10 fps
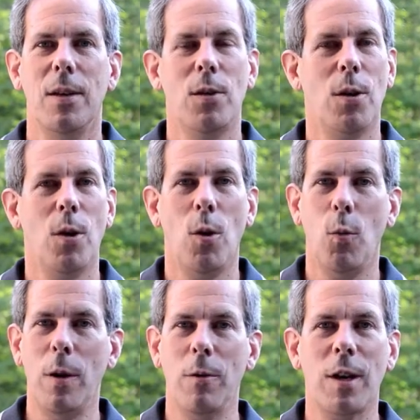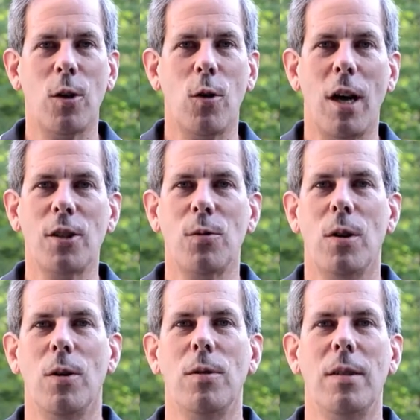So we were at a
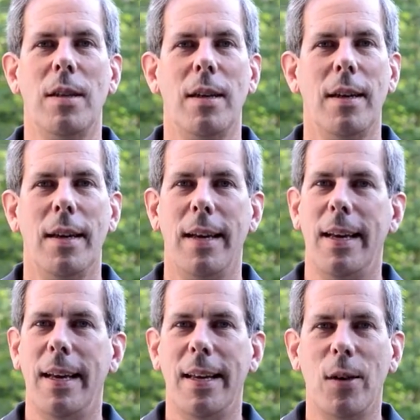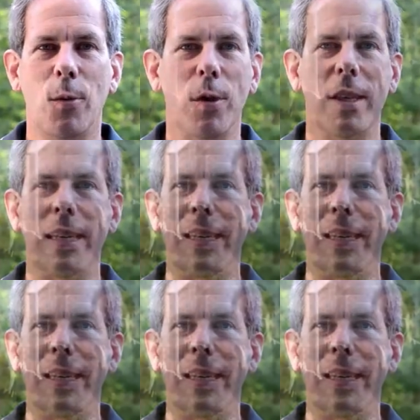crossroads and really